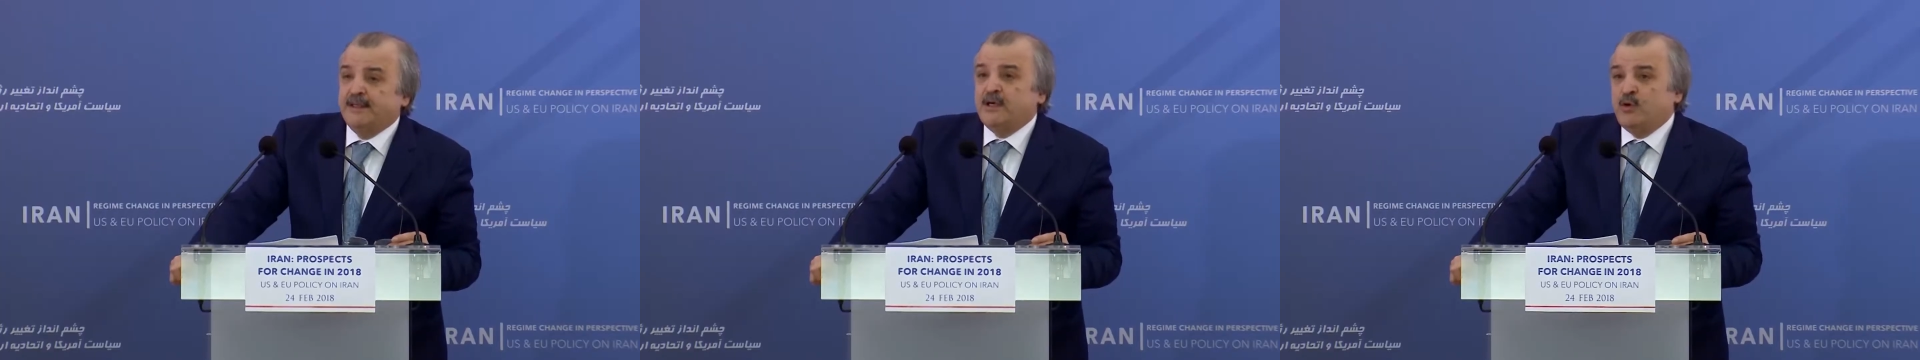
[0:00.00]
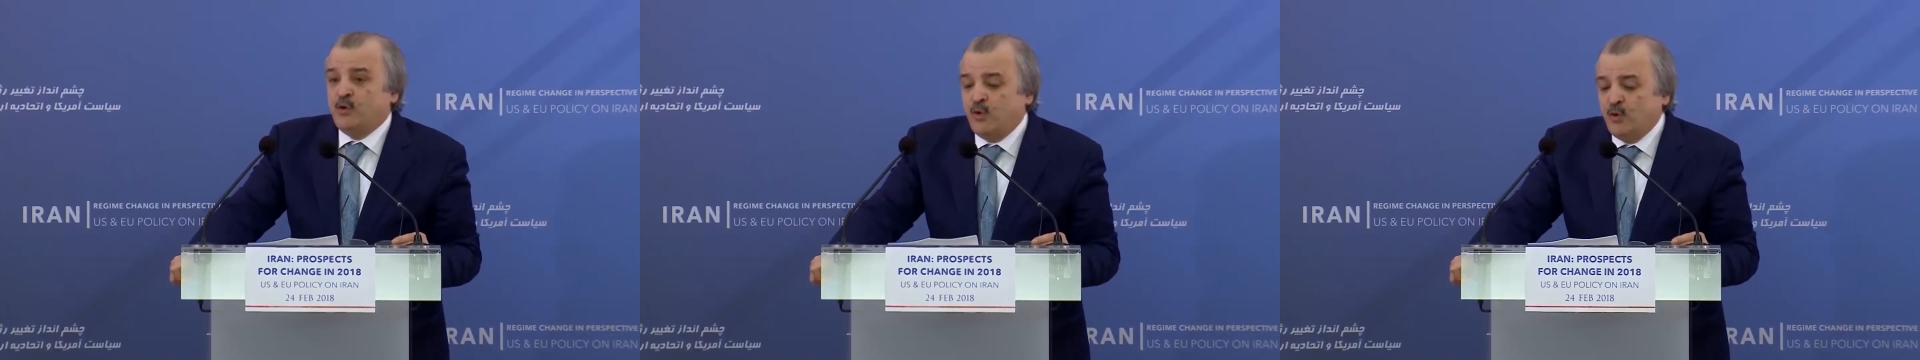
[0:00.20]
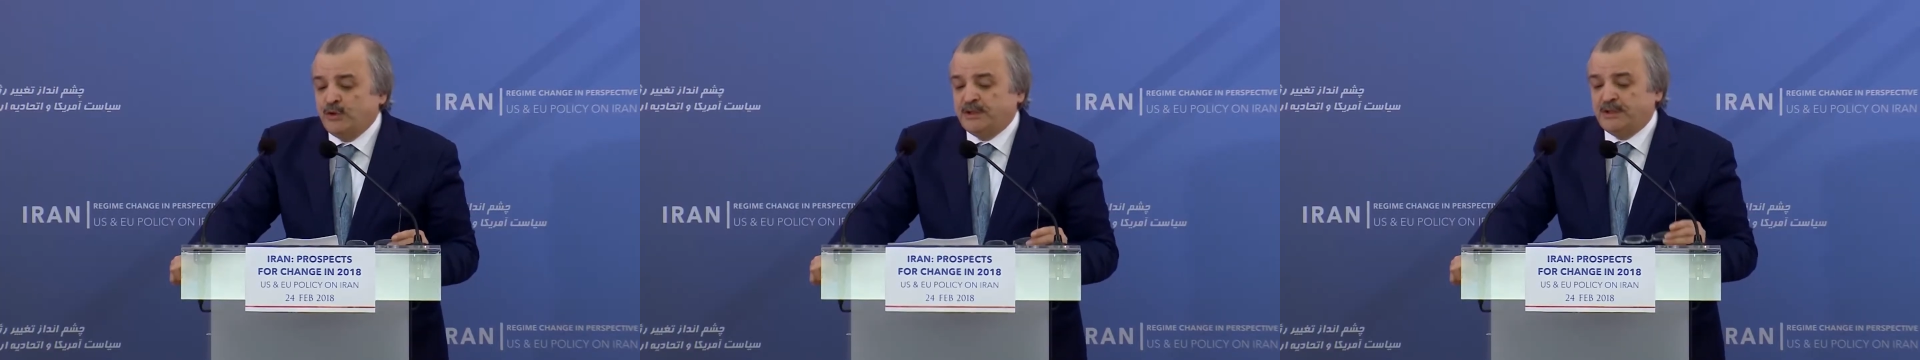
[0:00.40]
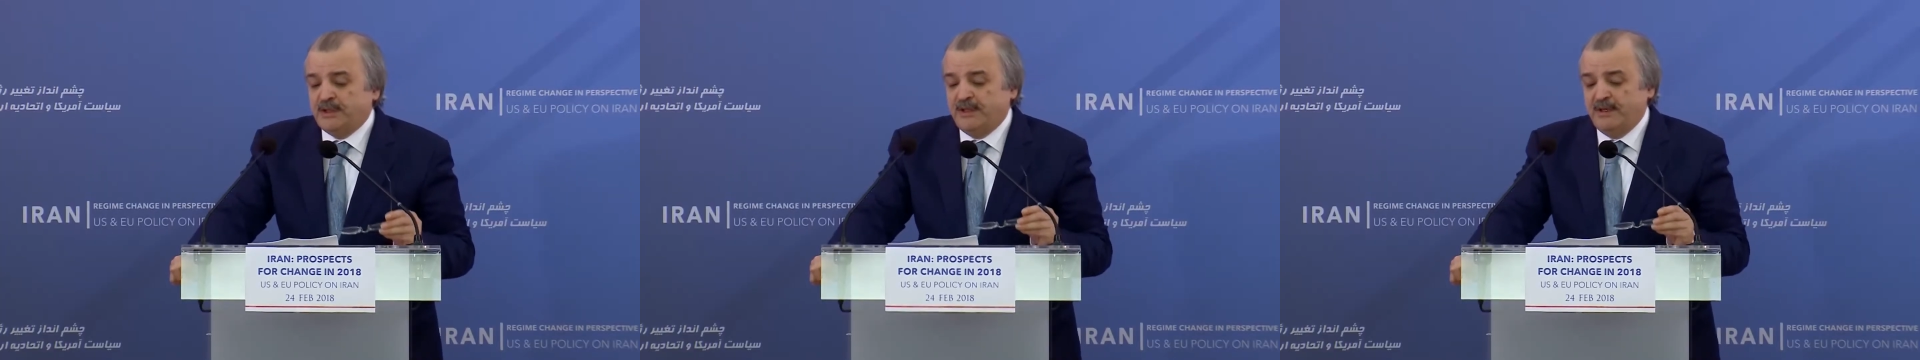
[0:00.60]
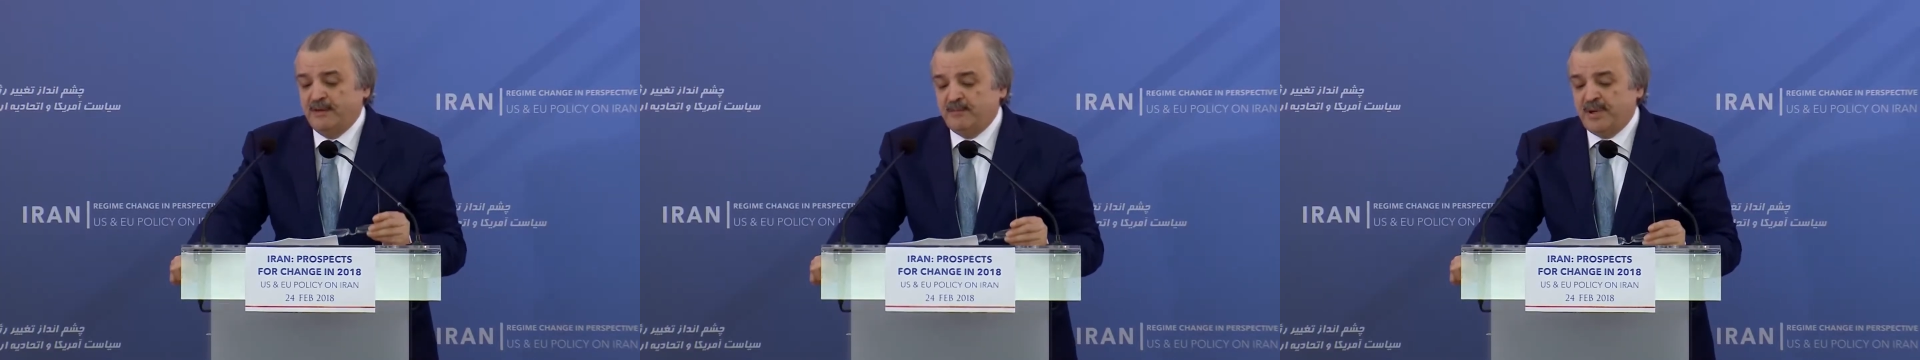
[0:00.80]

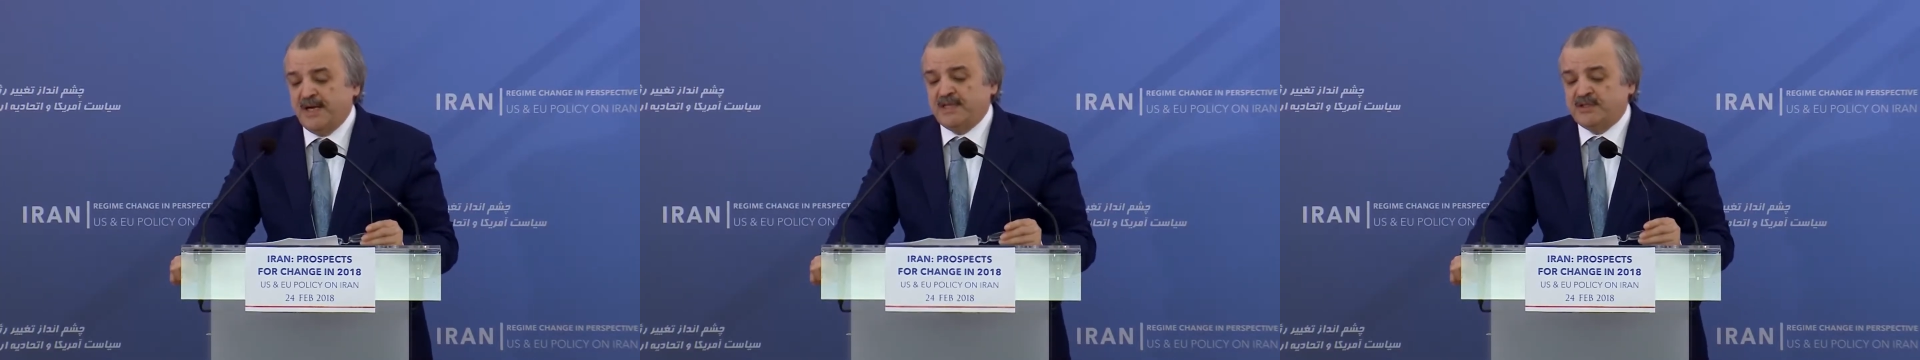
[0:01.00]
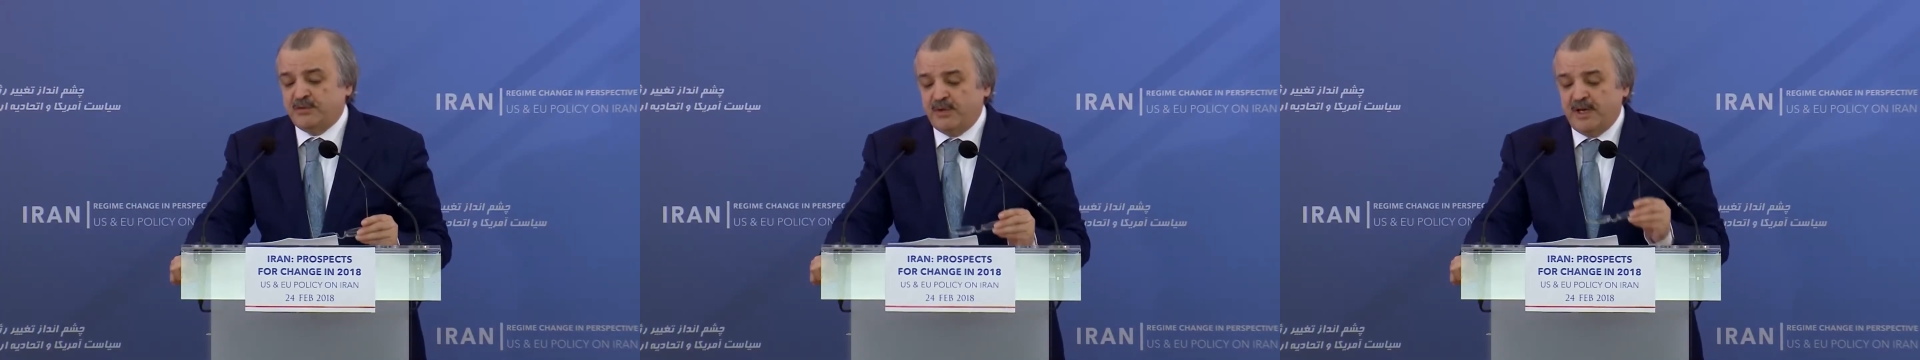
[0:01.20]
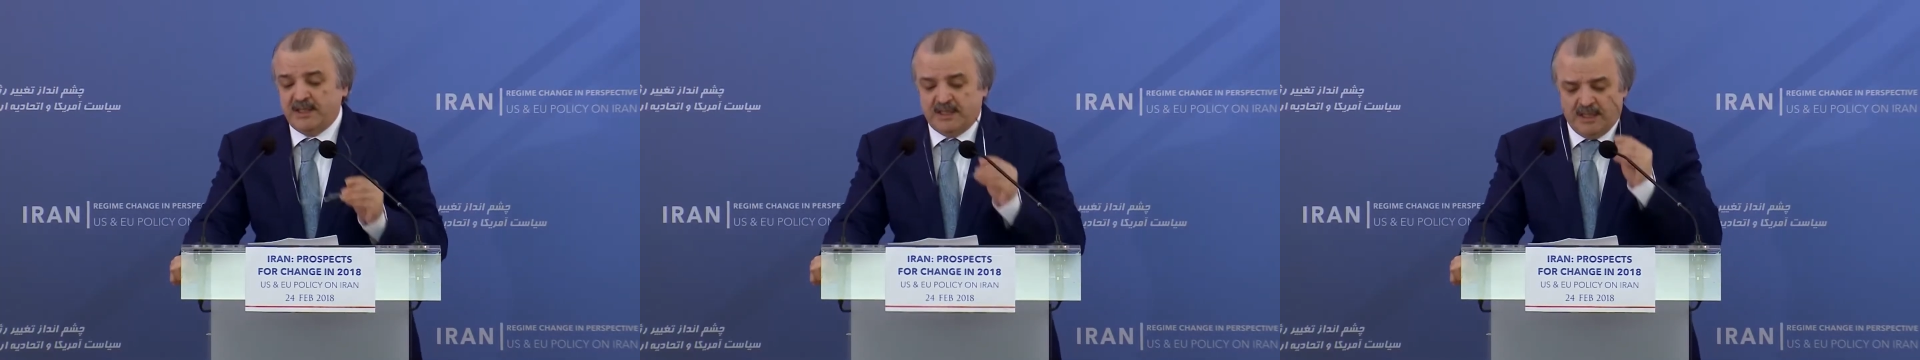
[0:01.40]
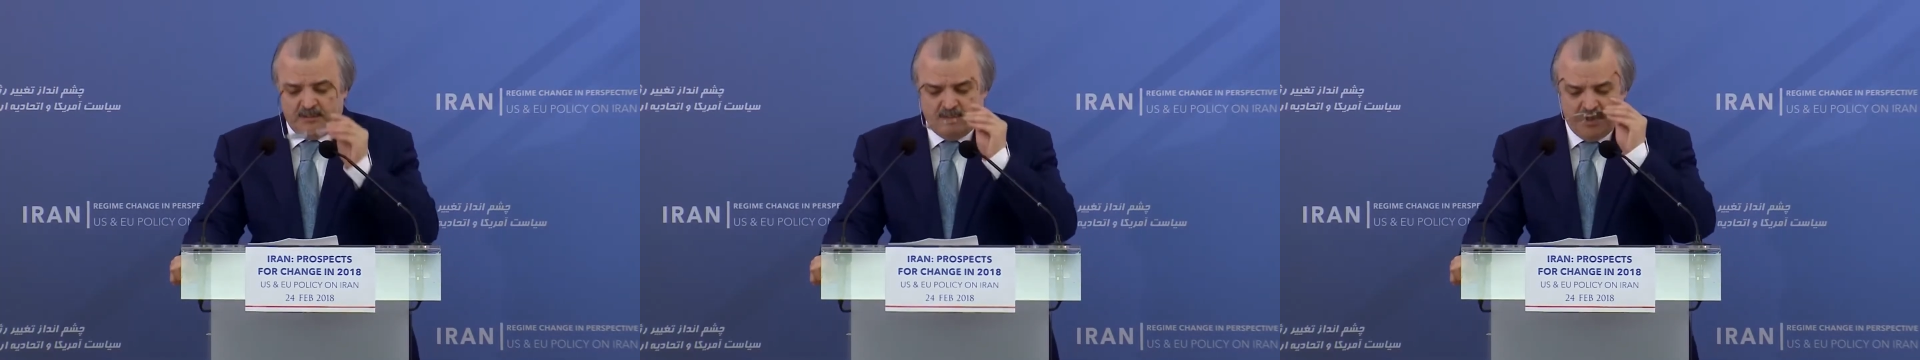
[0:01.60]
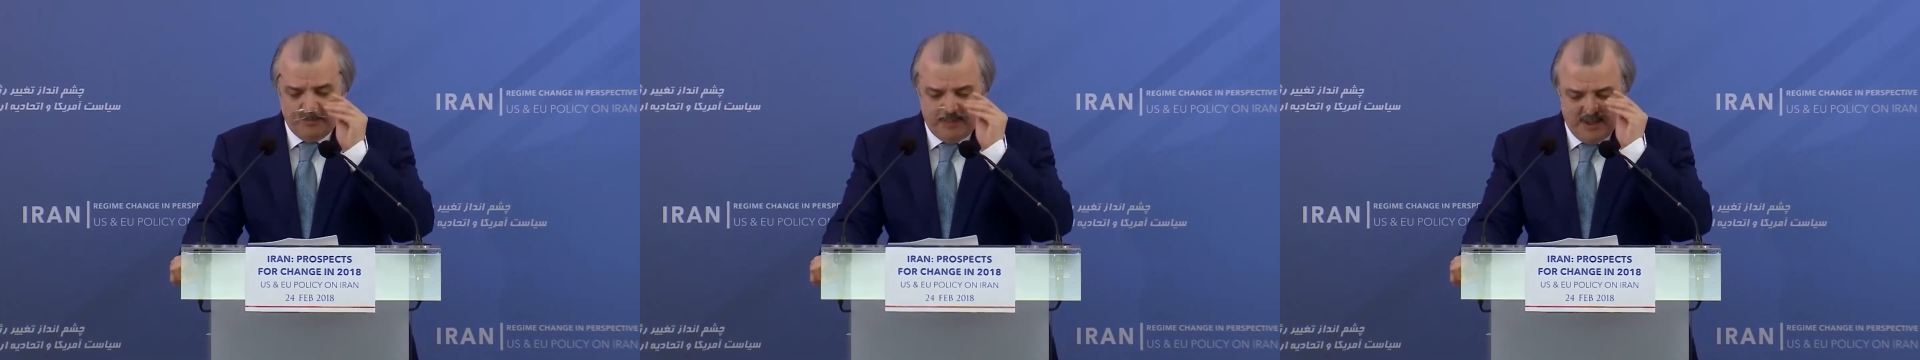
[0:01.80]
could persuade the
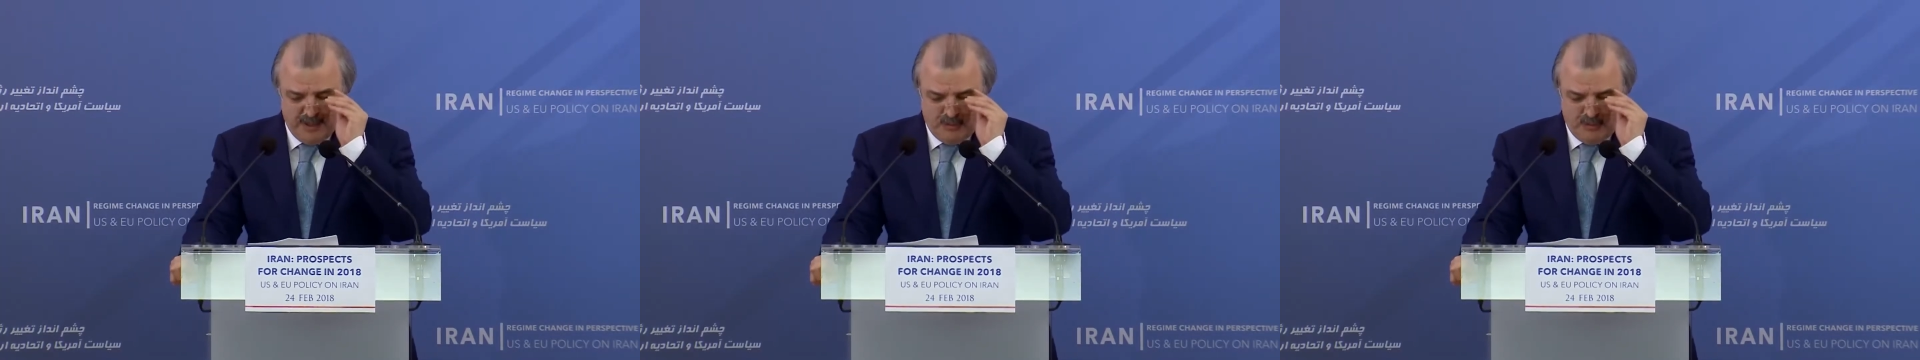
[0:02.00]
people